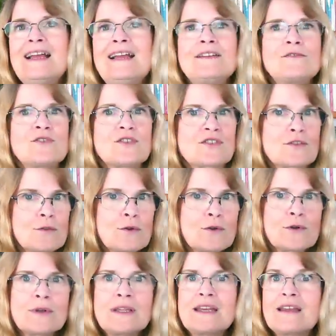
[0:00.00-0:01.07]
you're just
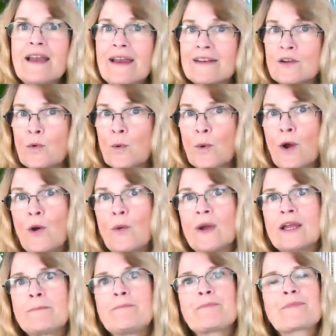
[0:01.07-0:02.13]
learning and growing